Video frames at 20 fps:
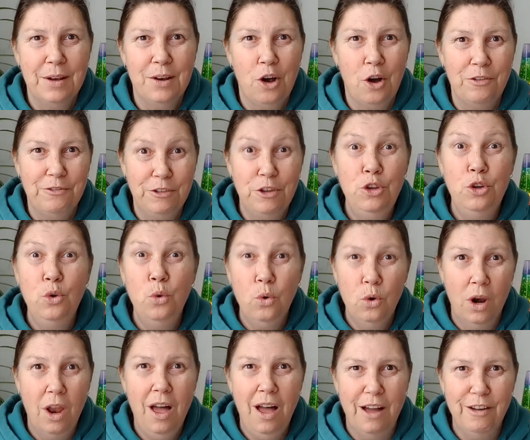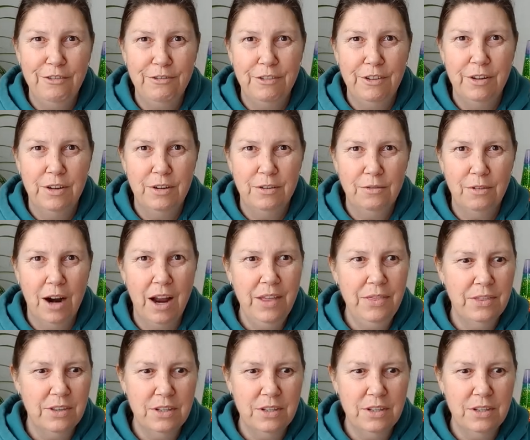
of your life, right?